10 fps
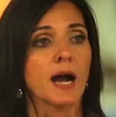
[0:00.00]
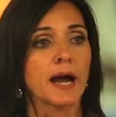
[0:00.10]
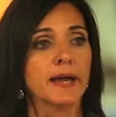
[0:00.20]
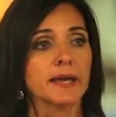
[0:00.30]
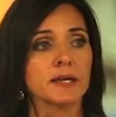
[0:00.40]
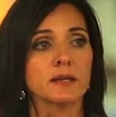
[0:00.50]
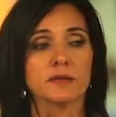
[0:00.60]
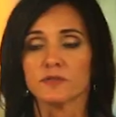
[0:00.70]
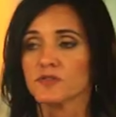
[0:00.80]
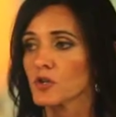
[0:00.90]

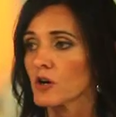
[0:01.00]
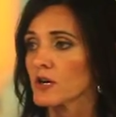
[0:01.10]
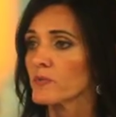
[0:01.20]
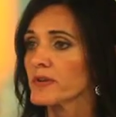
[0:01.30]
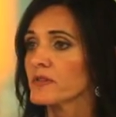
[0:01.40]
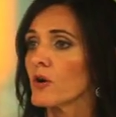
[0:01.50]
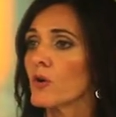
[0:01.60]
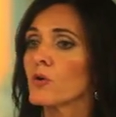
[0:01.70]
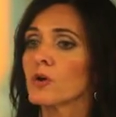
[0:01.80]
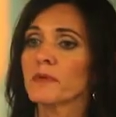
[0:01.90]
I started with the
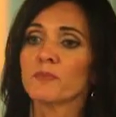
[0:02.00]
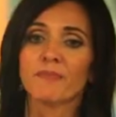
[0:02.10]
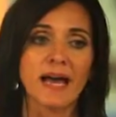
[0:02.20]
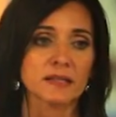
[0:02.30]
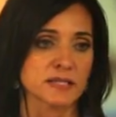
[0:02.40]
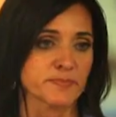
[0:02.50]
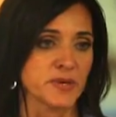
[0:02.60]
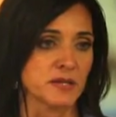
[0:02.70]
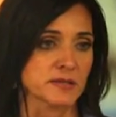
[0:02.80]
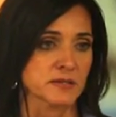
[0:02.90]
whole hormone balance
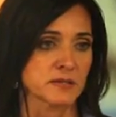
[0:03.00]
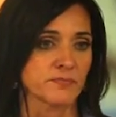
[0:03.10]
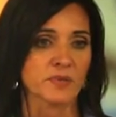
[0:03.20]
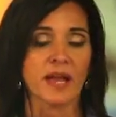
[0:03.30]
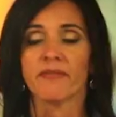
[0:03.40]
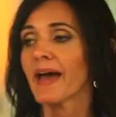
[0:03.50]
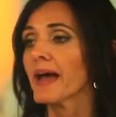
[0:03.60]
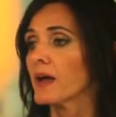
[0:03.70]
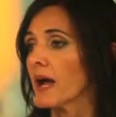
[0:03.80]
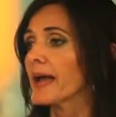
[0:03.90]
piece, and
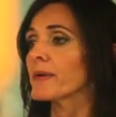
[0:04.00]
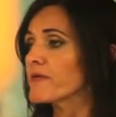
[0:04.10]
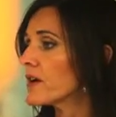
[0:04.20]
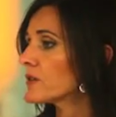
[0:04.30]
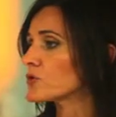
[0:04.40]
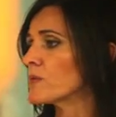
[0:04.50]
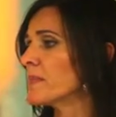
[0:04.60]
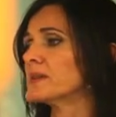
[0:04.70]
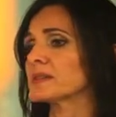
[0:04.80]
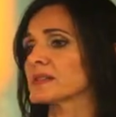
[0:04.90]
that I felt
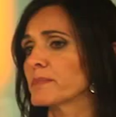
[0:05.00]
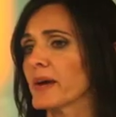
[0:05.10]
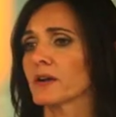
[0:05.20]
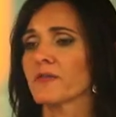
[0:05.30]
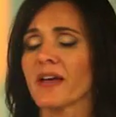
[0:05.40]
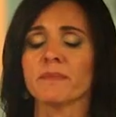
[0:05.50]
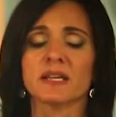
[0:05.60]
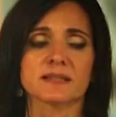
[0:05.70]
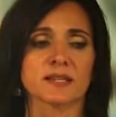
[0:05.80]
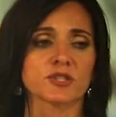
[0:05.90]
tremendously better. That
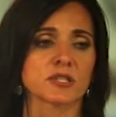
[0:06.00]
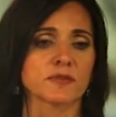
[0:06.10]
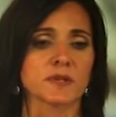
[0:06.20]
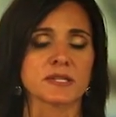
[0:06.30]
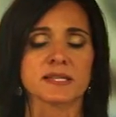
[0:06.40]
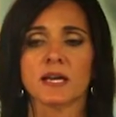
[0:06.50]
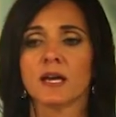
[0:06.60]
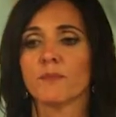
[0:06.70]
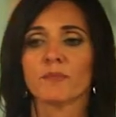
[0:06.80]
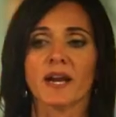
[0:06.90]
made such a difference.
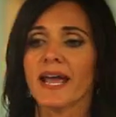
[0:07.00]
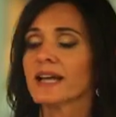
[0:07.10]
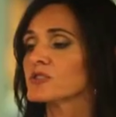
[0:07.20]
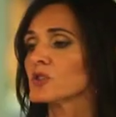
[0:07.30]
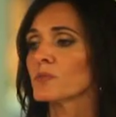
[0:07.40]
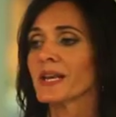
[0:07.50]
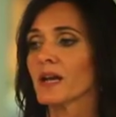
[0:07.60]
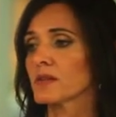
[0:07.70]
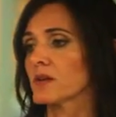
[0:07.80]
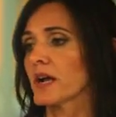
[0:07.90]
But I had so
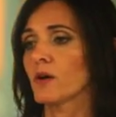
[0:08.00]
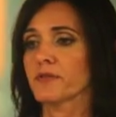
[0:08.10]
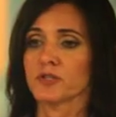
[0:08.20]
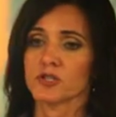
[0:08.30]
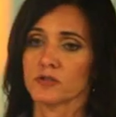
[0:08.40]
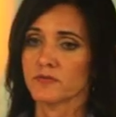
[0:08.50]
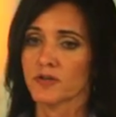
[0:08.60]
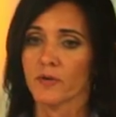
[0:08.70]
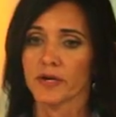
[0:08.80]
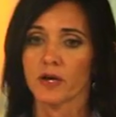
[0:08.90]
many other health issues
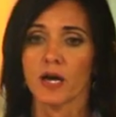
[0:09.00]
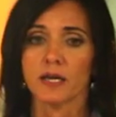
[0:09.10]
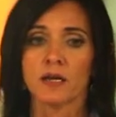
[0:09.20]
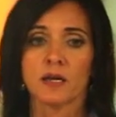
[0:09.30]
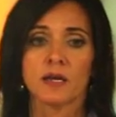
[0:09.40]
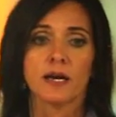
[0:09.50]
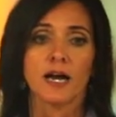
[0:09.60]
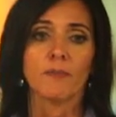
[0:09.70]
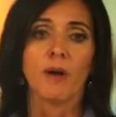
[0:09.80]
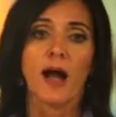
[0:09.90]
going on.
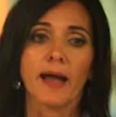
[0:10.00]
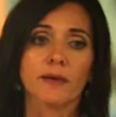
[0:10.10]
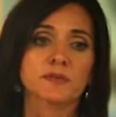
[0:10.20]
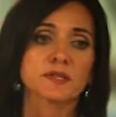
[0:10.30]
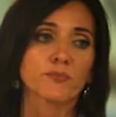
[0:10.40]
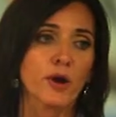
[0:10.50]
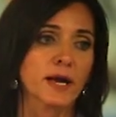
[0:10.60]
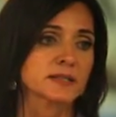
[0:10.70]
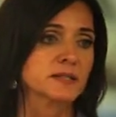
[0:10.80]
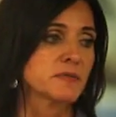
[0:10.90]
I was a
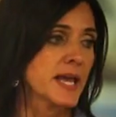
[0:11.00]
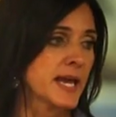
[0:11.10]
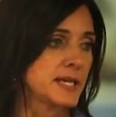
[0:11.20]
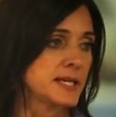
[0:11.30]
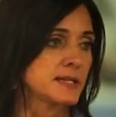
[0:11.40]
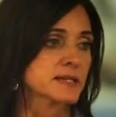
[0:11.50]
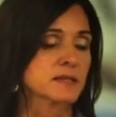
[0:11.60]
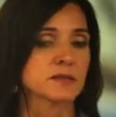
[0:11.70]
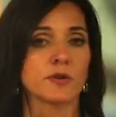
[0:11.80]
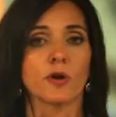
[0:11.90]
product of the 80s,
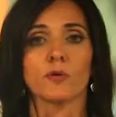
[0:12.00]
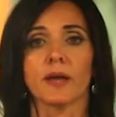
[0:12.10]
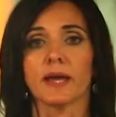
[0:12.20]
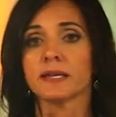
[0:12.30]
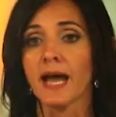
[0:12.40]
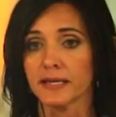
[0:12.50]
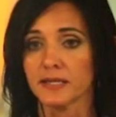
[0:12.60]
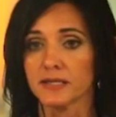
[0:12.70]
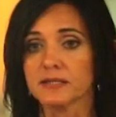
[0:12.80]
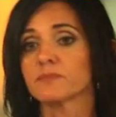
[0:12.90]
you know, and
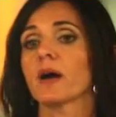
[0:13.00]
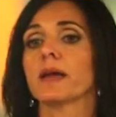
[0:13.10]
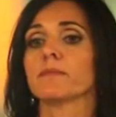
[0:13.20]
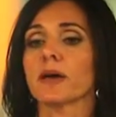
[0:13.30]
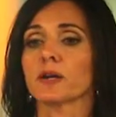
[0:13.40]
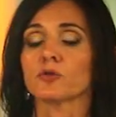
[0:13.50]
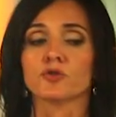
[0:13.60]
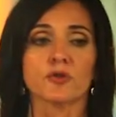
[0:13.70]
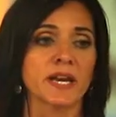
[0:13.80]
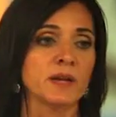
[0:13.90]
90s. My medical
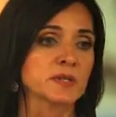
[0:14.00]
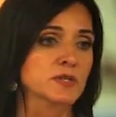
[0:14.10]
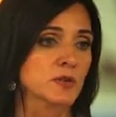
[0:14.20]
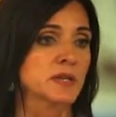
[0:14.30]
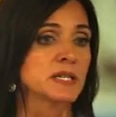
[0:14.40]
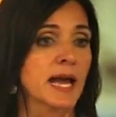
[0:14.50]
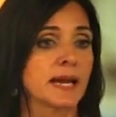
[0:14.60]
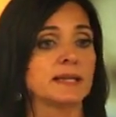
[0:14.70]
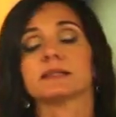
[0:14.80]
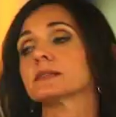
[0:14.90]
training was during the
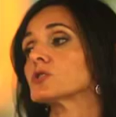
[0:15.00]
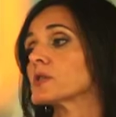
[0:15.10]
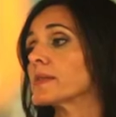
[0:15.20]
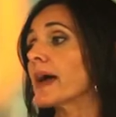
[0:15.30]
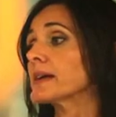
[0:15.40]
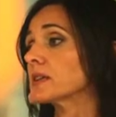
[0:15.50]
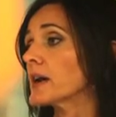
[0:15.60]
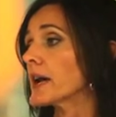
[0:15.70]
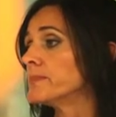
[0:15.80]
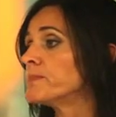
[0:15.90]
90s, and during that
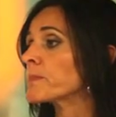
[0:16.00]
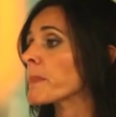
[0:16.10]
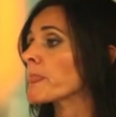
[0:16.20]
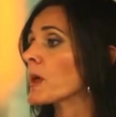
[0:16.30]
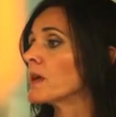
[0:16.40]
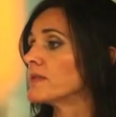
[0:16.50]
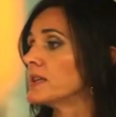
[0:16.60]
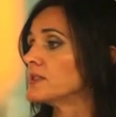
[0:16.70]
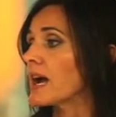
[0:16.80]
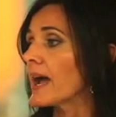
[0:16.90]
time,
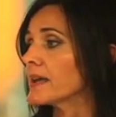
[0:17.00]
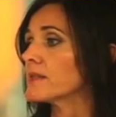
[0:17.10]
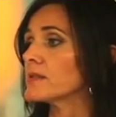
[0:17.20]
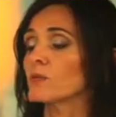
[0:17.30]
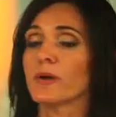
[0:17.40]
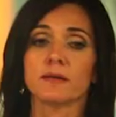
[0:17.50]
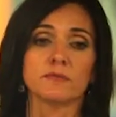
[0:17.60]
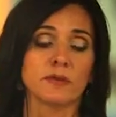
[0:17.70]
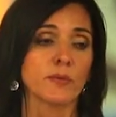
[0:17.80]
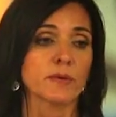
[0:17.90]
the diet that
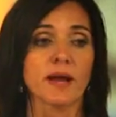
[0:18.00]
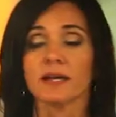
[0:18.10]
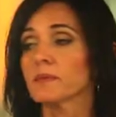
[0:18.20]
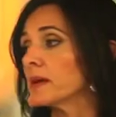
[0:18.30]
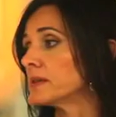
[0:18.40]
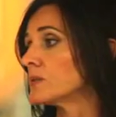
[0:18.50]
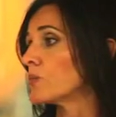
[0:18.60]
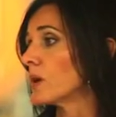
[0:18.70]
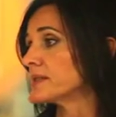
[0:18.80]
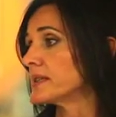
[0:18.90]
we recommended
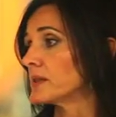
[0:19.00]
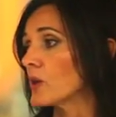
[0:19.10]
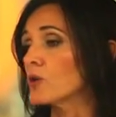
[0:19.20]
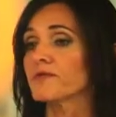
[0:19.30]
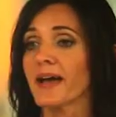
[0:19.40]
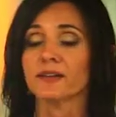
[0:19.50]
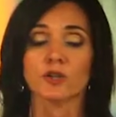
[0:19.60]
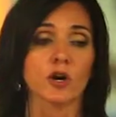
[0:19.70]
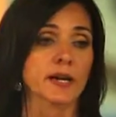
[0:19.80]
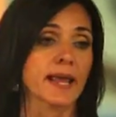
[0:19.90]
was the
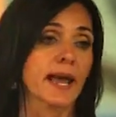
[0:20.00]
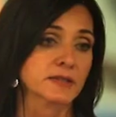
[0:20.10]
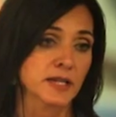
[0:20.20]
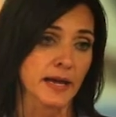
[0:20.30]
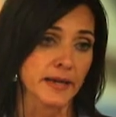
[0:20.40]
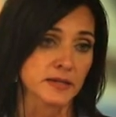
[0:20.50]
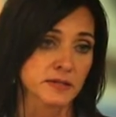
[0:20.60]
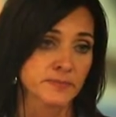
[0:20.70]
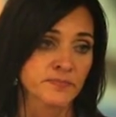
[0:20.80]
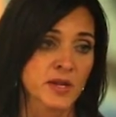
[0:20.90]
low-fat cardiac
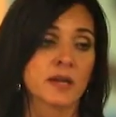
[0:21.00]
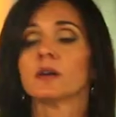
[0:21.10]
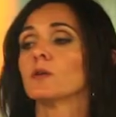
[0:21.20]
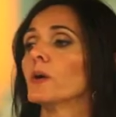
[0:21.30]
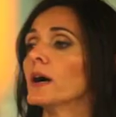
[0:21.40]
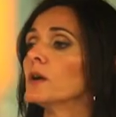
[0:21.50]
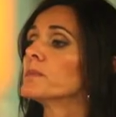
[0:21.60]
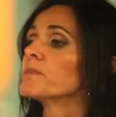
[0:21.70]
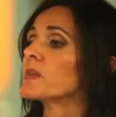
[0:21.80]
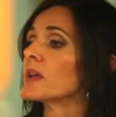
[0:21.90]
diet.
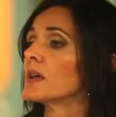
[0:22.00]
Well,